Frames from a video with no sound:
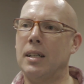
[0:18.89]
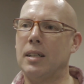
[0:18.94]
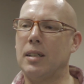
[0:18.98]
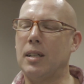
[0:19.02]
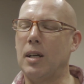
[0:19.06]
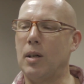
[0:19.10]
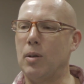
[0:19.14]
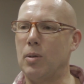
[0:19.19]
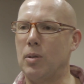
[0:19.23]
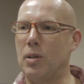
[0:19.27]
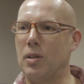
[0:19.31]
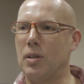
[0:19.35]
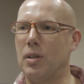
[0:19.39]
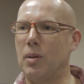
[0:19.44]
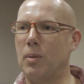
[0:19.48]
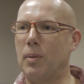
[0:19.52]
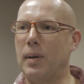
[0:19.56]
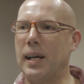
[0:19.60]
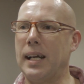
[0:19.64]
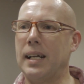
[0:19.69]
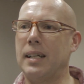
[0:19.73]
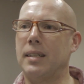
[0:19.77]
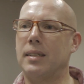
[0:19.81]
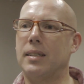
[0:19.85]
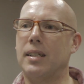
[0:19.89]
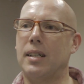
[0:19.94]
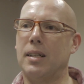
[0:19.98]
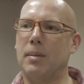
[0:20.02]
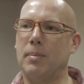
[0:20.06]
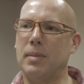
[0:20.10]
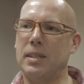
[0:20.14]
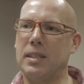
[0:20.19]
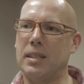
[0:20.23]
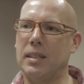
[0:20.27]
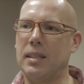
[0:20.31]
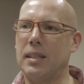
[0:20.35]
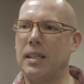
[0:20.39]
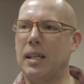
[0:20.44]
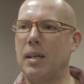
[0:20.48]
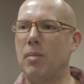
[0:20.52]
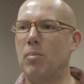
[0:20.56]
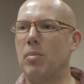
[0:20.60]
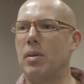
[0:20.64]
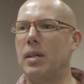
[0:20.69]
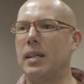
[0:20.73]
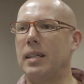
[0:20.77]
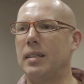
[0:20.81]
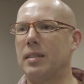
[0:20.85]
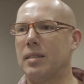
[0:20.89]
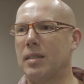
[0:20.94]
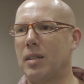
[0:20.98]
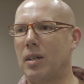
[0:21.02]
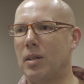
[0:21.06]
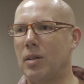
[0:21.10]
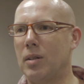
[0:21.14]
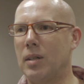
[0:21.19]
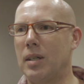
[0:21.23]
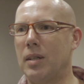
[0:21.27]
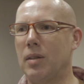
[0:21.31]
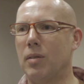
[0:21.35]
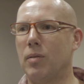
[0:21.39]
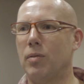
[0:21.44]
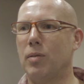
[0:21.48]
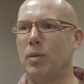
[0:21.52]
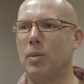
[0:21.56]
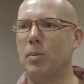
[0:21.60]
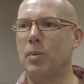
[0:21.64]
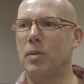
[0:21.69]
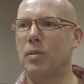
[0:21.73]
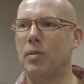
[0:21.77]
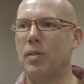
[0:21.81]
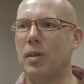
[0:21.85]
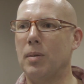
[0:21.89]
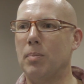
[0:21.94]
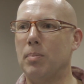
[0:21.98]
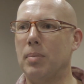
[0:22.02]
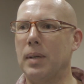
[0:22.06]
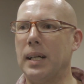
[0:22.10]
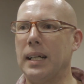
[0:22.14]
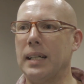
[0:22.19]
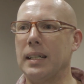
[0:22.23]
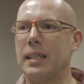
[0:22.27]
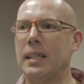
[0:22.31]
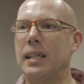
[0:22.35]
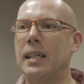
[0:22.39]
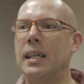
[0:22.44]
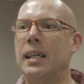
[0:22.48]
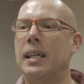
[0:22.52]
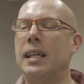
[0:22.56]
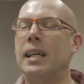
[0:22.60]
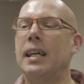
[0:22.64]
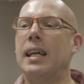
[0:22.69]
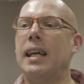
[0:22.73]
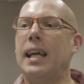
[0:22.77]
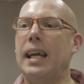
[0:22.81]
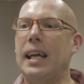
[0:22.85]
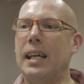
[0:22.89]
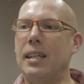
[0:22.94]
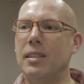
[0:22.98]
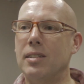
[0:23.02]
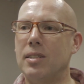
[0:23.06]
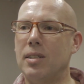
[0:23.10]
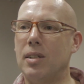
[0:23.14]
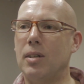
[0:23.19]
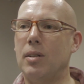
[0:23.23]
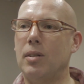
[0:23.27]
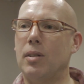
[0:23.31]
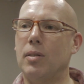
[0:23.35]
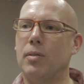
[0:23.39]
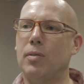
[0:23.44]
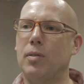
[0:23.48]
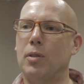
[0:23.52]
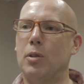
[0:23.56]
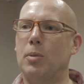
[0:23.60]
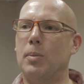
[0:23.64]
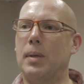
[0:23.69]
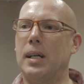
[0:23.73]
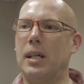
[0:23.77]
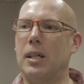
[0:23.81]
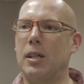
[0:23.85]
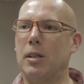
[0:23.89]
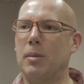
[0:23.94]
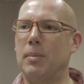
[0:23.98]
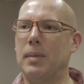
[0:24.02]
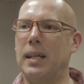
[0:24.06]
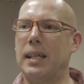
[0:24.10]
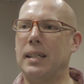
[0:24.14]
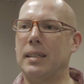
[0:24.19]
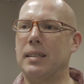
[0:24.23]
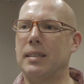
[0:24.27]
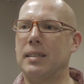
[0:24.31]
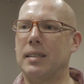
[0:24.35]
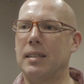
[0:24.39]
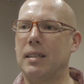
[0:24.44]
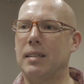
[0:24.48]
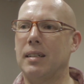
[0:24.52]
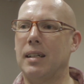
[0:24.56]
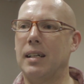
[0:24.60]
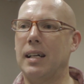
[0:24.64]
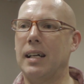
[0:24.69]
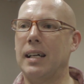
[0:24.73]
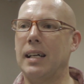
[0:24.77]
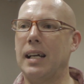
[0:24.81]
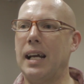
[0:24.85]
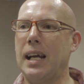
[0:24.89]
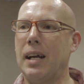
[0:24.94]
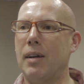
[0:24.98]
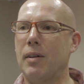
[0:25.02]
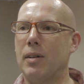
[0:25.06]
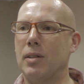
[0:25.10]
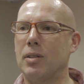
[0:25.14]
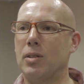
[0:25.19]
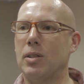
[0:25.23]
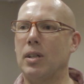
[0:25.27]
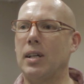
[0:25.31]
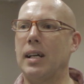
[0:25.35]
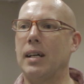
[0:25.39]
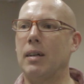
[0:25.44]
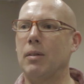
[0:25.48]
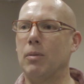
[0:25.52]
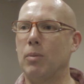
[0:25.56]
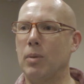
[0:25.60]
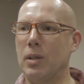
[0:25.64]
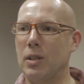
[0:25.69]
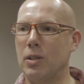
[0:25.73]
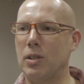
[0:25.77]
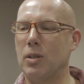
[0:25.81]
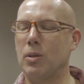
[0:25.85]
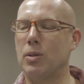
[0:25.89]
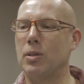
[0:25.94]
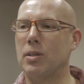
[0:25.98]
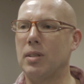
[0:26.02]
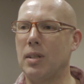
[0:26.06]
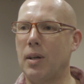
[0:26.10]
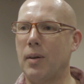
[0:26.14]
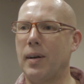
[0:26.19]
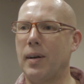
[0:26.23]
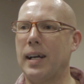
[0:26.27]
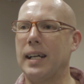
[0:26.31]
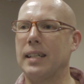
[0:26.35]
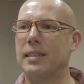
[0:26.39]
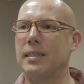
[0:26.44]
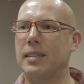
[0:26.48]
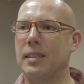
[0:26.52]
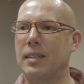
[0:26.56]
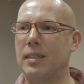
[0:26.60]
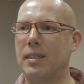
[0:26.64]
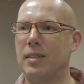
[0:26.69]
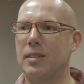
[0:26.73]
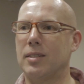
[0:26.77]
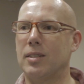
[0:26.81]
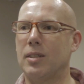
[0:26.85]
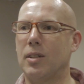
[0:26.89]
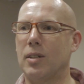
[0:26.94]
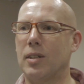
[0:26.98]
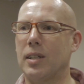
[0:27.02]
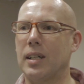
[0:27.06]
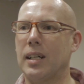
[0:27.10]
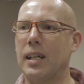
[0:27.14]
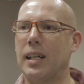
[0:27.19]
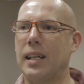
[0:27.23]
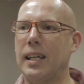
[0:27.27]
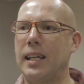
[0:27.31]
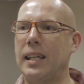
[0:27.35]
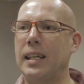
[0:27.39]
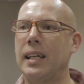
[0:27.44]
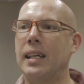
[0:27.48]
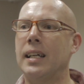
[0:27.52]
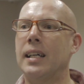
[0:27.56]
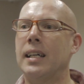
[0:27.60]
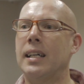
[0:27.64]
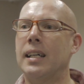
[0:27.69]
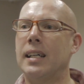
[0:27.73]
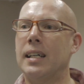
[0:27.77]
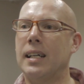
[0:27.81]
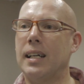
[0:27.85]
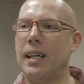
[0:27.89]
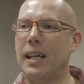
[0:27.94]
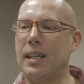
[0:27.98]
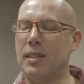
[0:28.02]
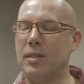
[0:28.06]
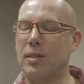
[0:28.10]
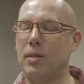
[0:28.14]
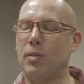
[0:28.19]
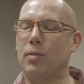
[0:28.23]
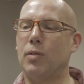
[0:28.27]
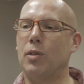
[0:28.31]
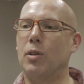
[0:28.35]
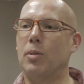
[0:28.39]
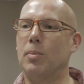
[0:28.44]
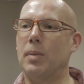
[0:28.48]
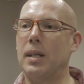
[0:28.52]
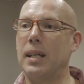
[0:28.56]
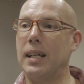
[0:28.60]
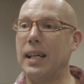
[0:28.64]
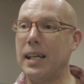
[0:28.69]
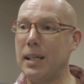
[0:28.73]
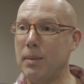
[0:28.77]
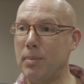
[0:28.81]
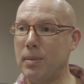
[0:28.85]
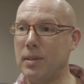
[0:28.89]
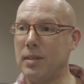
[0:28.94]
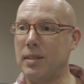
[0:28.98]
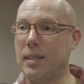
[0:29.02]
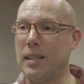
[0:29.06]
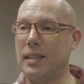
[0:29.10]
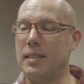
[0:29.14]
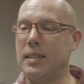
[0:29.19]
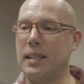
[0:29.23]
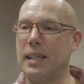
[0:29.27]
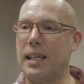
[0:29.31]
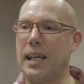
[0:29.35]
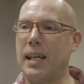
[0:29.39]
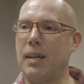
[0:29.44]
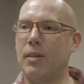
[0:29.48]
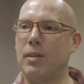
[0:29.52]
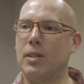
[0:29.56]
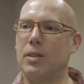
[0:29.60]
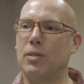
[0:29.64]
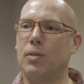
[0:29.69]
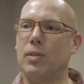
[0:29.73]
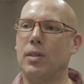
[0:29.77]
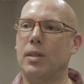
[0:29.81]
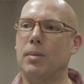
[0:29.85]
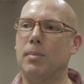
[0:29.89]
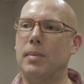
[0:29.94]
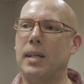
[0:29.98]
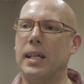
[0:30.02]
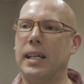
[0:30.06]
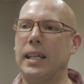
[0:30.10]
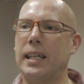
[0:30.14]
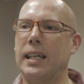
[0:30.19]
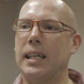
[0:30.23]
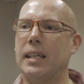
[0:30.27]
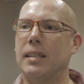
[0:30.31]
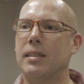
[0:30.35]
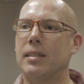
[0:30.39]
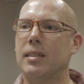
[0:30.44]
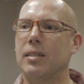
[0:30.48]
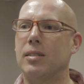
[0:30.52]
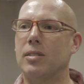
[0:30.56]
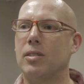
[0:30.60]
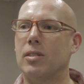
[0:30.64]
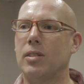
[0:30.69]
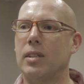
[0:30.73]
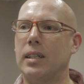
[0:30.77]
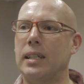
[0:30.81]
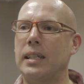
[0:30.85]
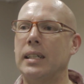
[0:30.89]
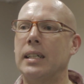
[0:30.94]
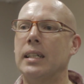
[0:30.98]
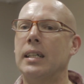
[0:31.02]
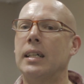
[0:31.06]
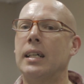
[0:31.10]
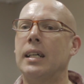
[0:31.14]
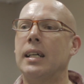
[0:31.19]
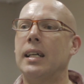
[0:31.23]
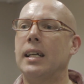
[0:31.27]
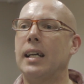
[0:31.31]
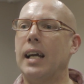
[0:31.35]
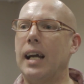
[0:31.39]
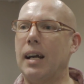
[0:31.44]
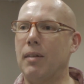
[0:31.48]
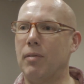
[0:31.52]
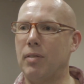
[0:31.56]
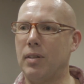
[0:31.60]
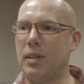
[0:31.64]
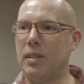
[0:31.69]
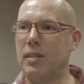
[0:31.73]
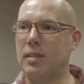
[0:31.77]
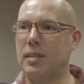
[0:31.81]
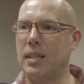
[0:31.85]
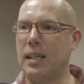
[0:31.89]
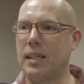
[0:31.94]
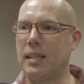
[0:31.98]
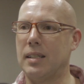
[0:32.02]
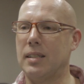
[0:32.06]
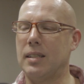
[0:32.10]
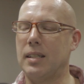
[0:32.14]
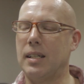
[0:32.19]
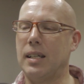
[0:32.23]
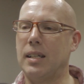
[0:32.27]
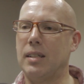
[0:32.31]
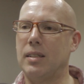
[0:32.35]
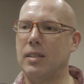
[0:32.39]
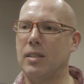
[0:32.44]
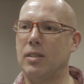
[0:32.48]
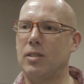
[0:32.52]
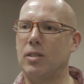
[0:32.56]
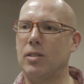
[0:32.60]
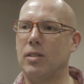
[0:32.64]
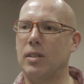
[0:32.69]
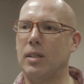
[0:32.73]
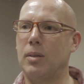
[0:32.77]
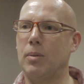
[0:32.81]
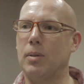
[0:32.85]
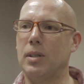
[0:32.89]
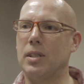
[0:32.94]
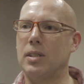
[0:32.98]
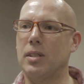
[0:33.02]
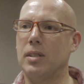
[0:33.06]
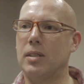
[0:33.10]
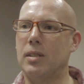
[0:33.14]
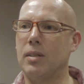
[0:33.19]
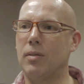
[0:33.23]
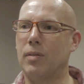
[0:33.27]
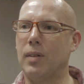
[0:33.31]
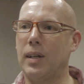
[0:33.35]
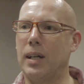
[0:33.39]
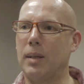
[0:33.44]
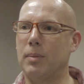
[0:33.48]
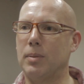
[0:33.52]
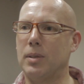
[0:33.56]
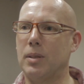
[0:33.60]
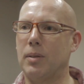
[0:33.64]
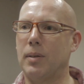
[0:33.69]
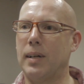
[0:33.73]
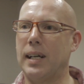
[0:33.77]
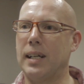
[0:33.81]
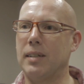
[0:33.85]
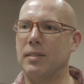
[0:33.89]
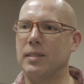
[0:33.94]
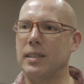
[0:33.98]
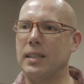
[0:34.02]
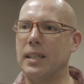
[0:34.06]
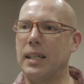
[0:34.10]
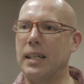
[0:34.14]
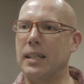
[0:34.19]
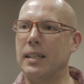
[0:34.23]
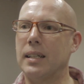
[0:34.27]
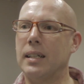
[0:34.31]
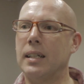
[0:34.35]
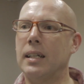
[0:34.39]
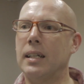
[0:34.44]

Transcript: gold on the Rand, diamonds in Kimberleys, coal in the former Witbank, into the former homeland areas, which also acted historically as the former labour sending areas for the mining industry and for the secondary industry which had developed around it.